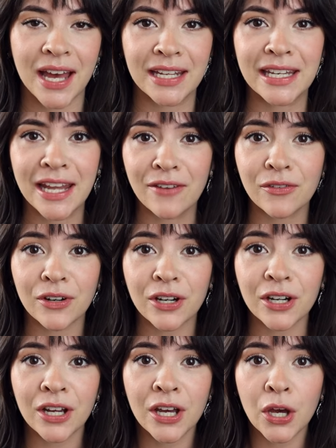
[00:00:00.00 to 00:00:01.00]
I
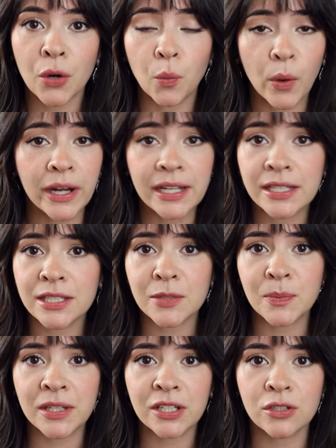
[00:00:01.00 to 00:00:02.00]
never wanted to
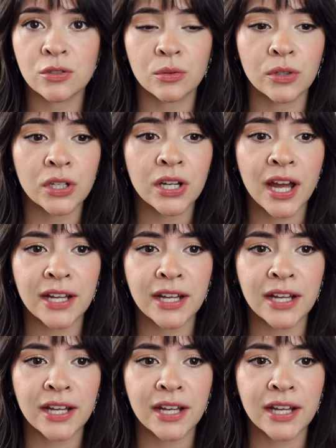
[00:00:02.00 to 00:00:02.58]
be a jeweler.